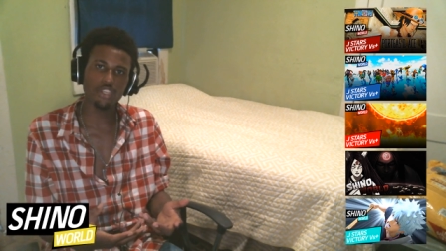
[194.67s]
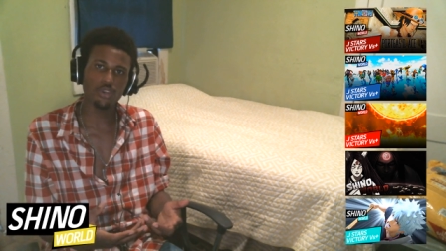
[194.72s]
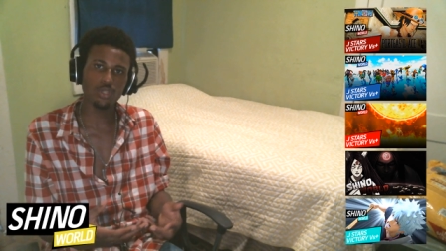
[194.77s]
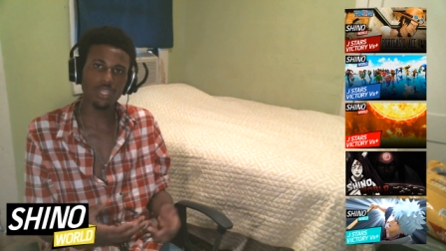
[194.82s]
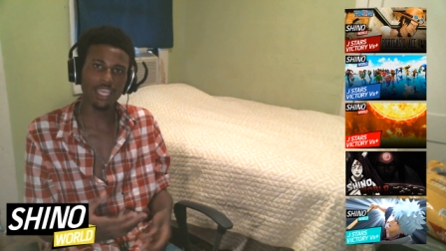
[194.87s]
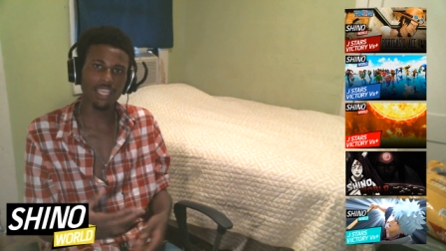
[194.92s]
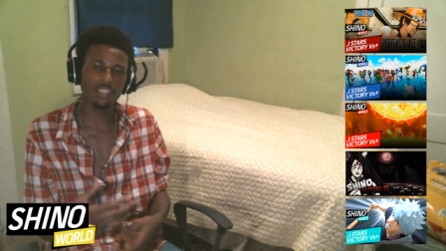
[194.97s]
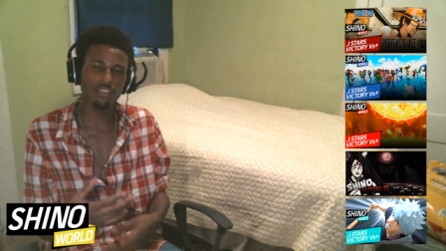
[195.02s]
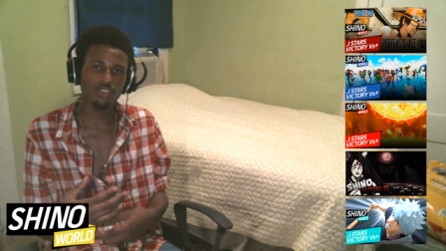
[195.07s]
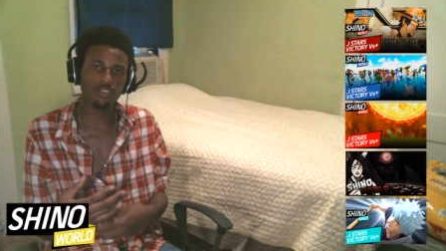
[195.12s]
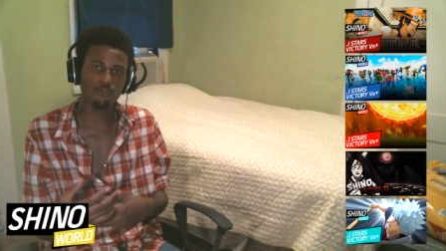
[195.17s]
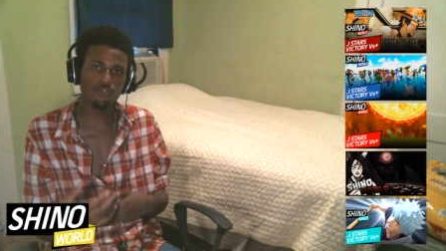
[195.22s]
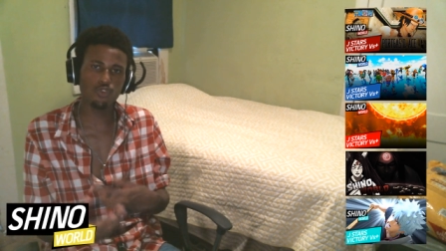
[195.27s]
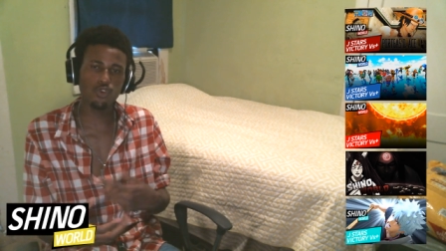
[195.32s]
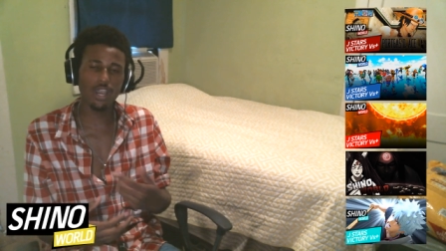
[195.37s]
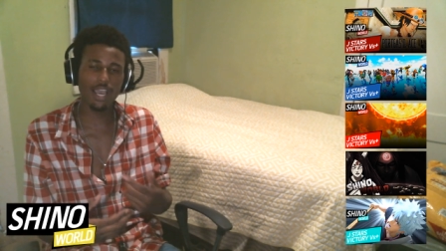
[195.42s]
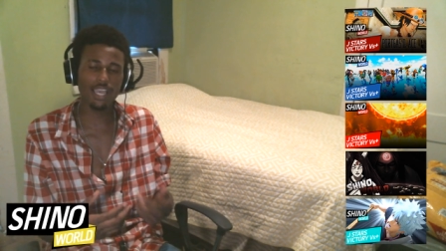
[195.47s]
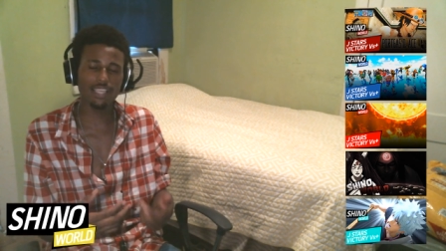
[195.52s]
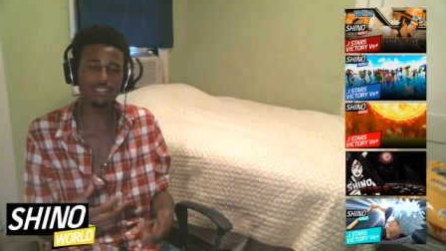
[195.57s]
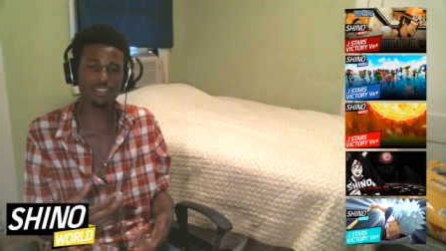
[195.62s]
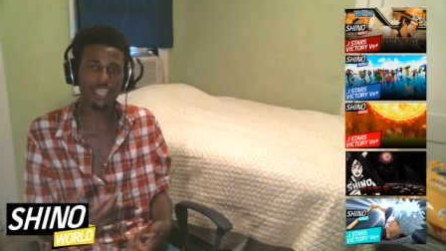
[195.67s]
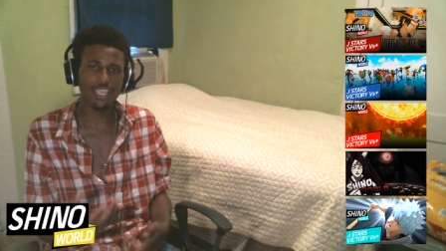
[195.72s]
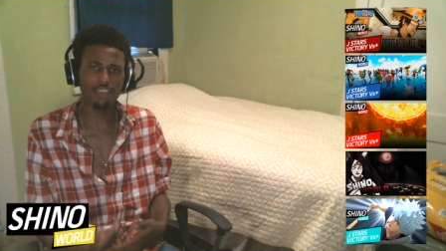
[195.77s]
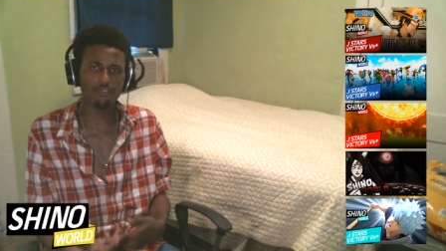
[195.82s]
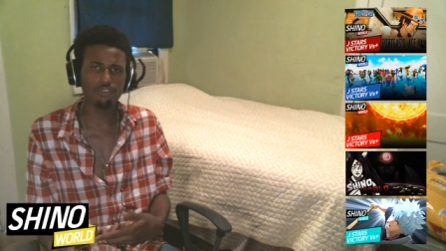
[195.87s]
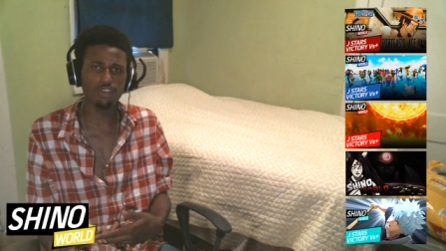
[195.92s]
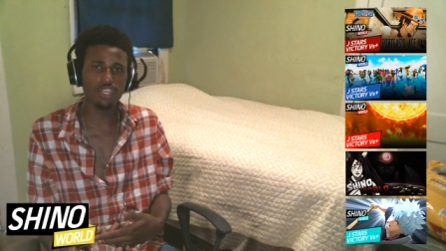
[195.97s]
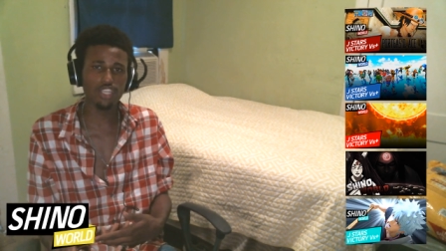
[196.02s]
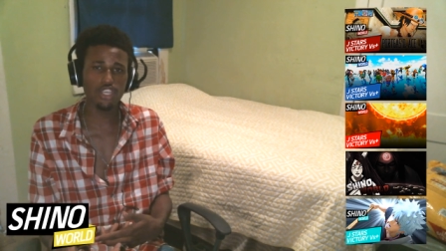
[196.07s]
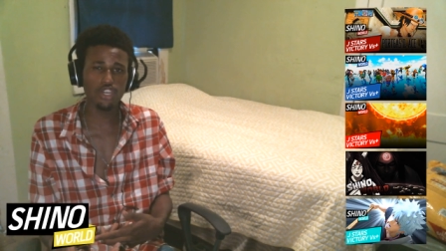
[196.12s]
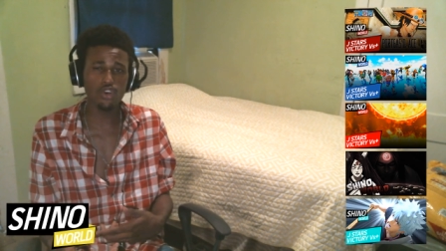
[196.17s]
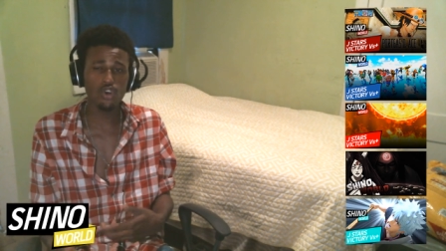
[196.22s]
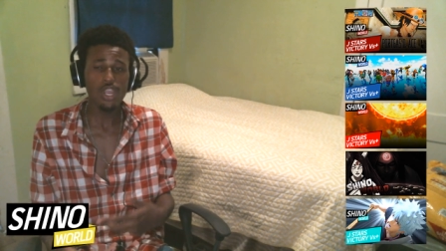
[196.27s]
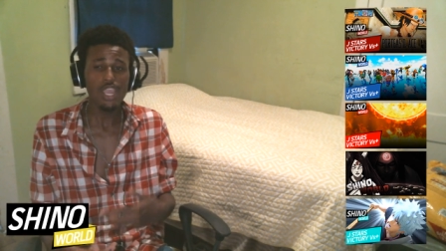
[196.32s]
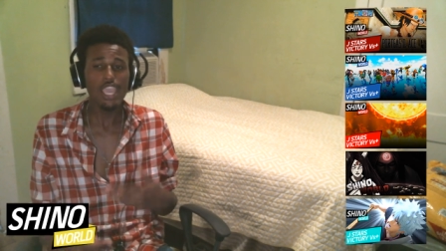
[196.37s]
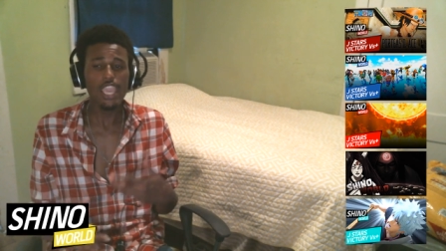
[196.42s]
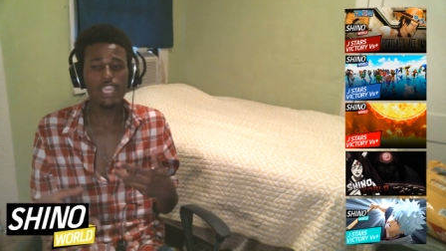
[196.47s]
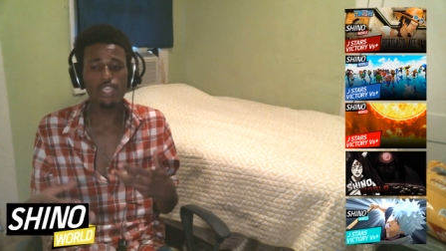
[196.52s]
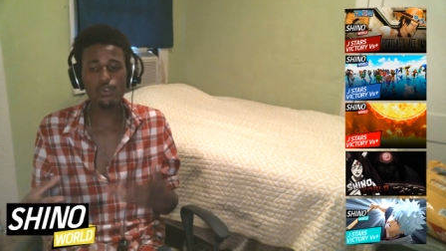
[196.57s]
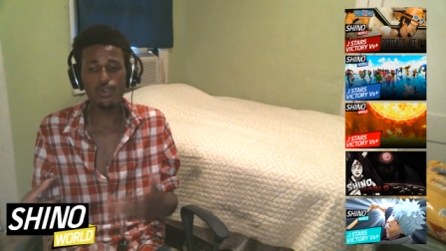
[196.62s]
Like if you guys like a video
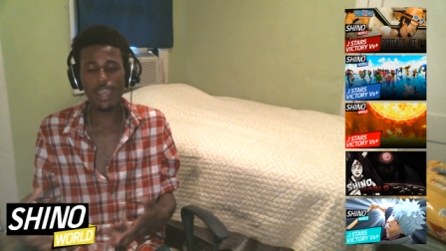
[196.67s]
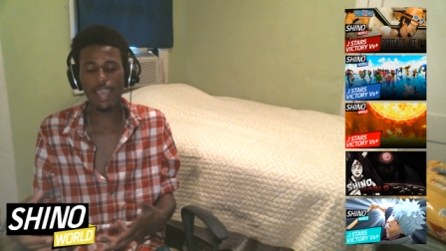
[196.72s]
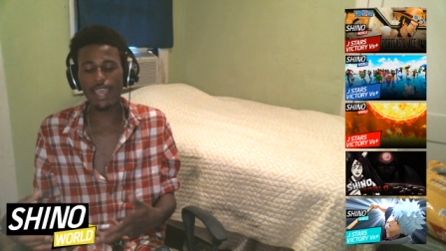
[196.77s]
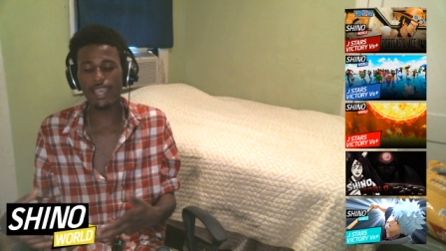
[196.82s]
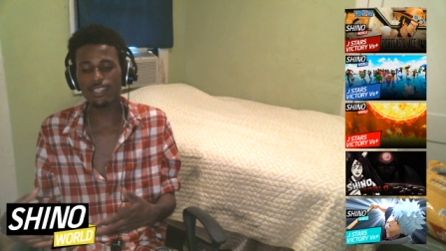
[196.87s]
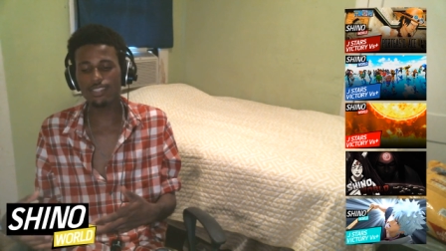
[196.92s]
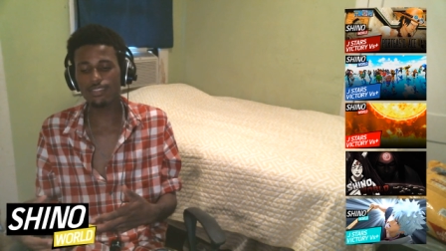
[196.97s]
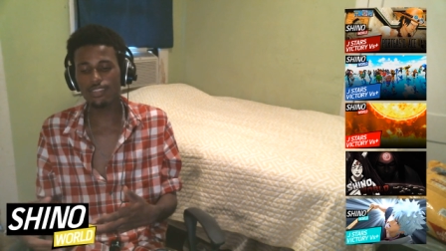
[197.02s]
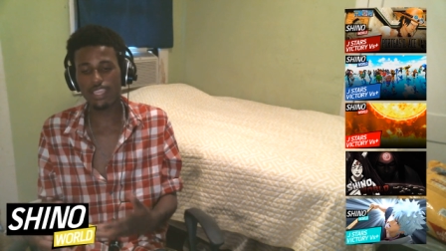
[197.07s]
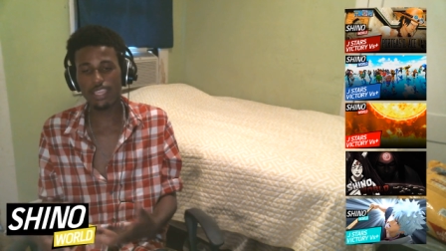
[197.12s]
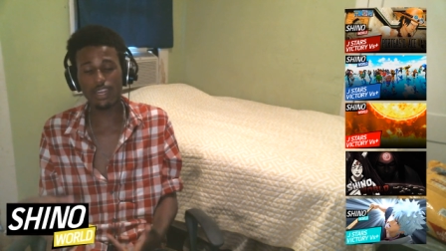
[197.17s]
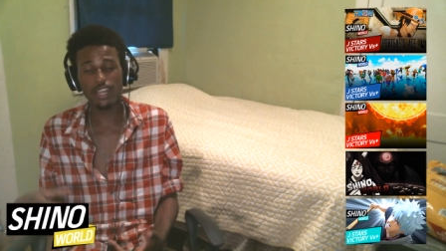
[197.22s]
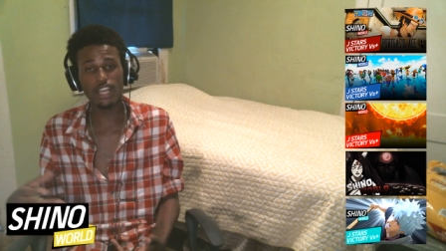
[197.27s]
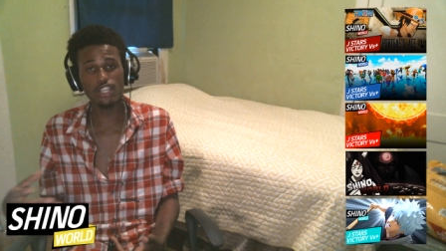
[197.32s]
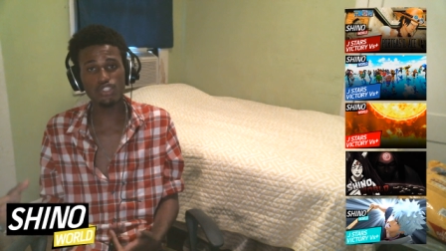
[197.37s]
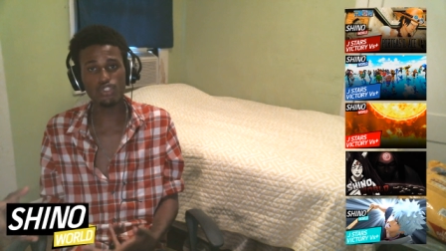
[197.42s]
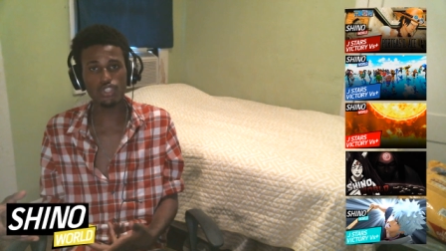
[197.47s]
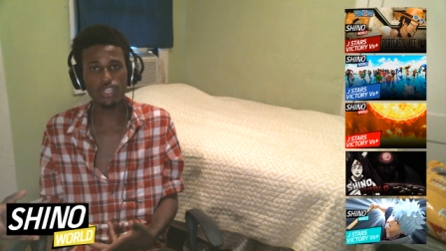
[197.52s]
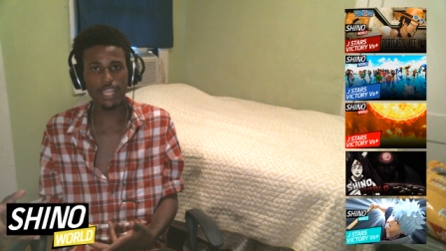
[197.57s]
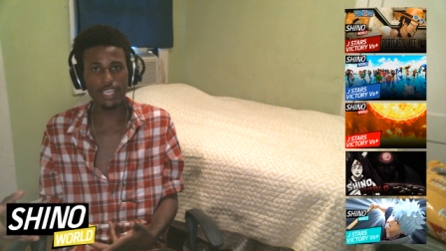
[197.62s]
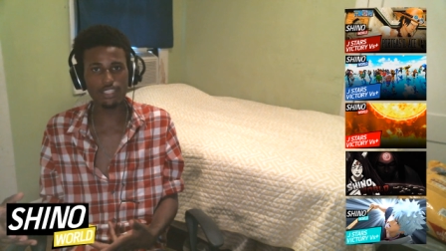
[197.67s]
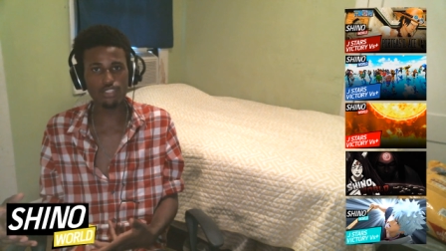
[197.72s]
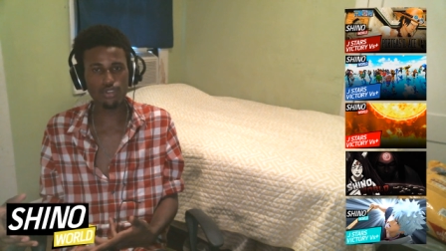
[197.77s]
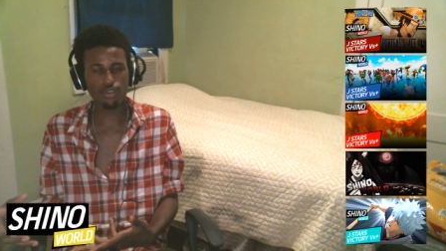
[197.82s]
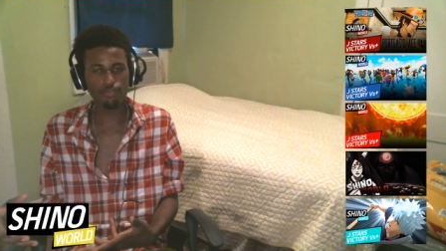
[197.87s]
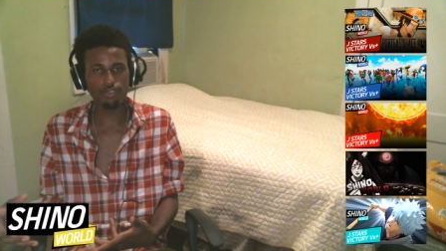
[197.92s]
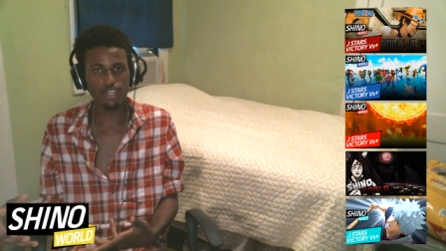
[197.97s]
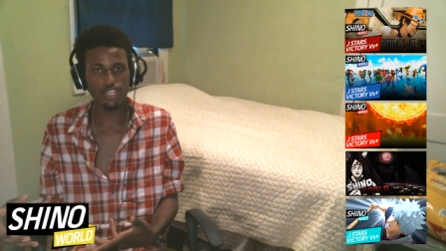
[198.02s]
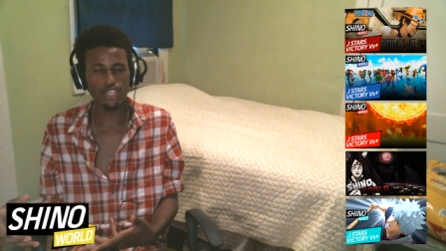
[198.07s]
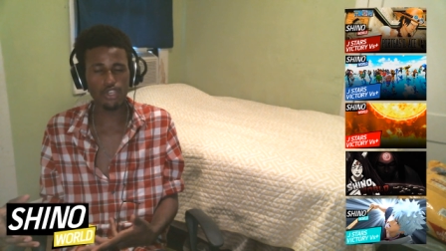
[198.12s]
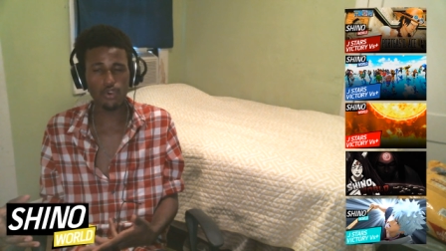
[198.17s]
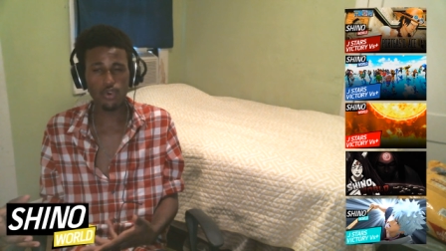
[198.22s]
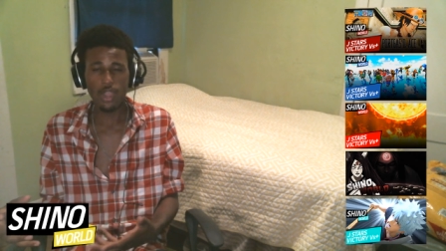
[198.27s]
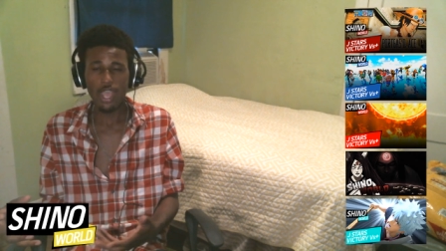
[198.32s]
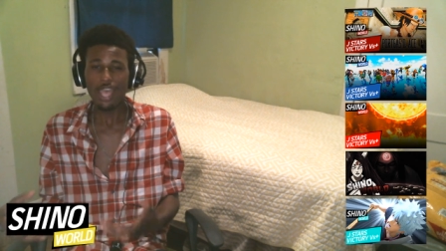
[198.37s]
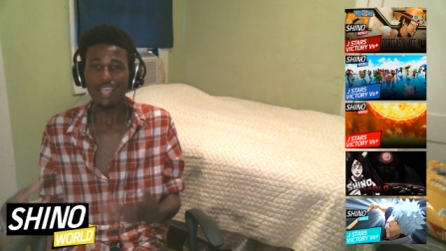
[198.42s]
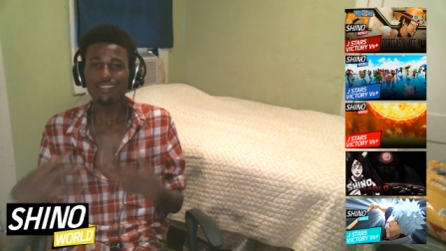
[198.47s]
and you guys get 100 likes on a video,